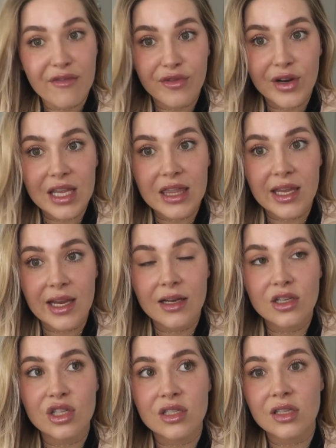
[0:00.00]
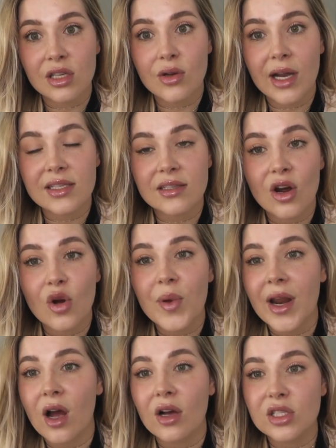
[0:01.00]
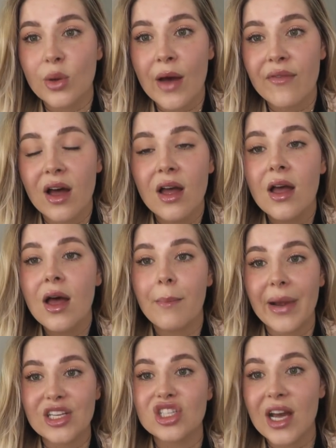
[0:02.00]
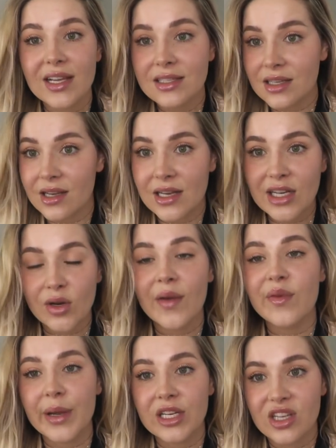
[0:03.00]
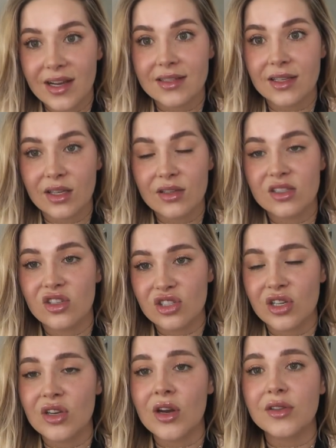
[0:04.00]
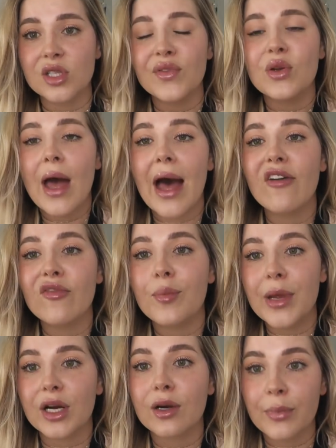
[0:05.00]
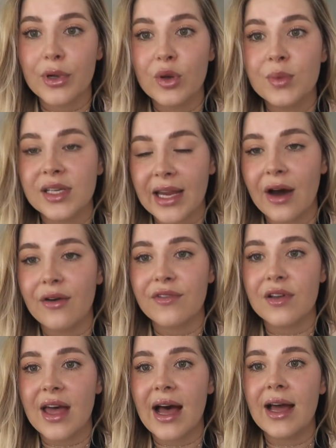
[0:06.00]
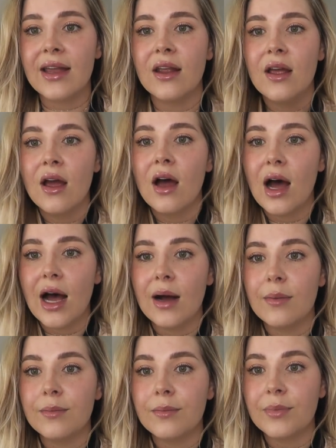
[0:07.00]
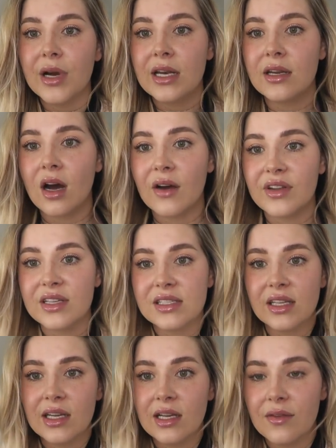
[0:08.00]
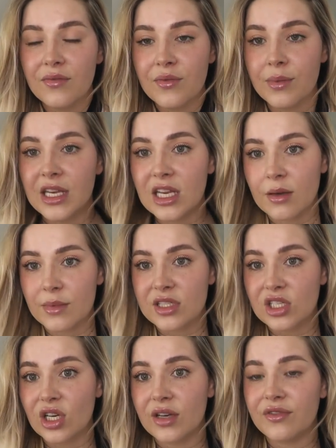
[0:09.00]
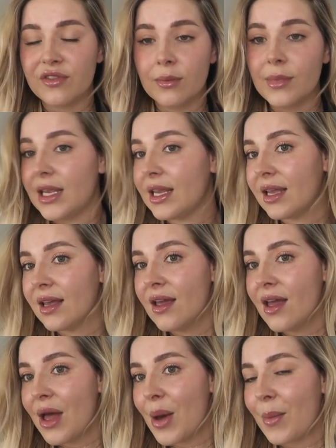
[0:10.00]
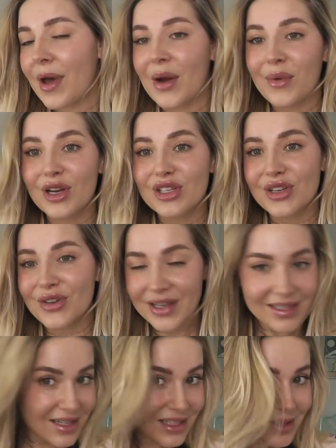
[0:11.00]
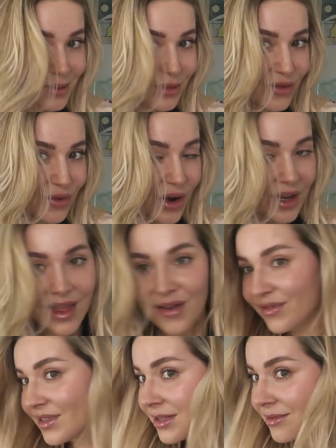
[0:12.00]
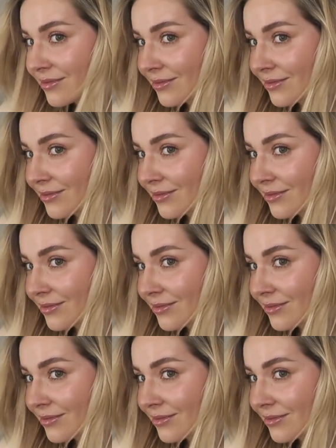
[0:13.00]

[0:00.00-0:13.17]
everything just so you guys know but I also have my chest I don't have a big chest like it's just so you know so if you have bigger boobs account for that um, but obviously medium is good for me but I want to show you guys this before I left.